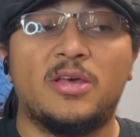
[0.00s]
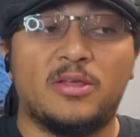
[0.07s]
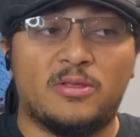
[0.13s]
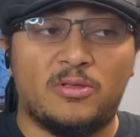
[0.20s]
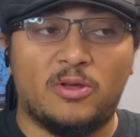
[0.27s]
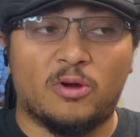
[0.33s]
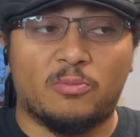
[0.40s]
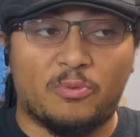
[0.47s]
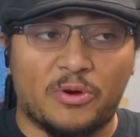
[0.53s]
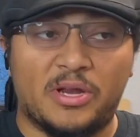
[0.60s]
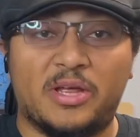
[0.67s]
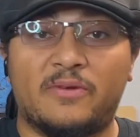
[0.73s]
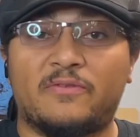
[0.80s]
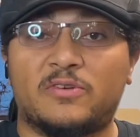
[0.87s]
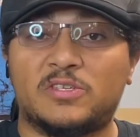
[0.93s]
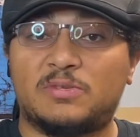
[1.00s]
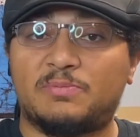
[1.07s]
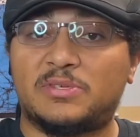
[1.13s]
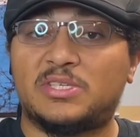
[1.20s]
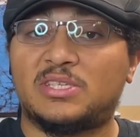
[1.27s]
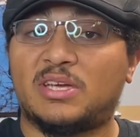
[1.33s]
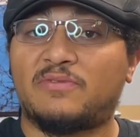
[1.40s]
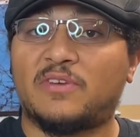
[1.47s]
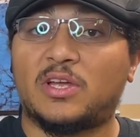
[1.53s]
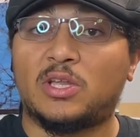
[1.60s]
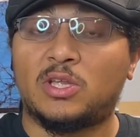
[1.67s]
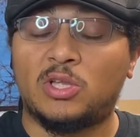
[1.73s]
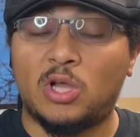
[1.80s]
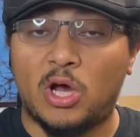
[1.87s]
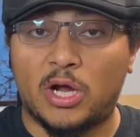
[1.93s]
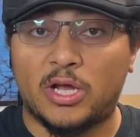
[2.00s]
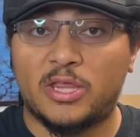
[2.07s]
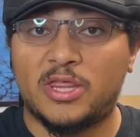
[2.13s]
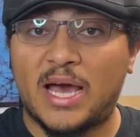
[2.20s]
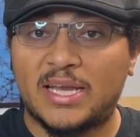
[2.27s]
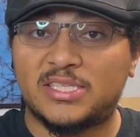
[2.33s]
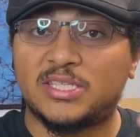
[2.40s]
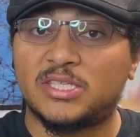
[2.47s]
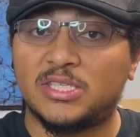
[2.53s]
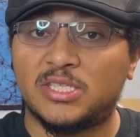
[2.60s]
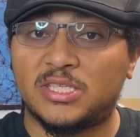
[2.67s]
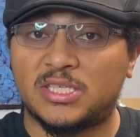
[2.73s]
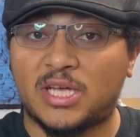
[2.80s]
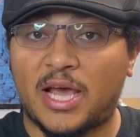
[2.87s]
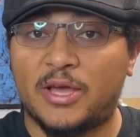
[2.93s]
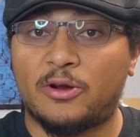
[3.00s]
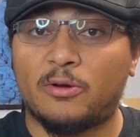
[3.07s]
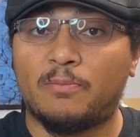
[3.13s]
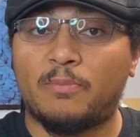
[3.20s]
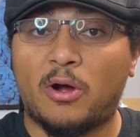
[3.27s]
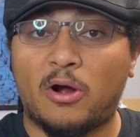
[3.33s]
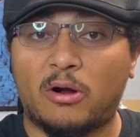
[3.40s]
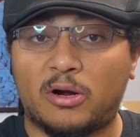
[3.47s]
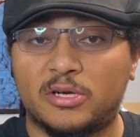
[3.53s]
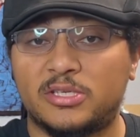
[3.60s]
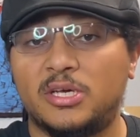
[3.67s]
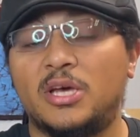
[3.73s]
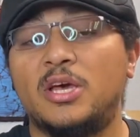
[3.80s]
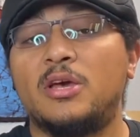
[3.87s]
You're breeding for a specific look. That's the designer part.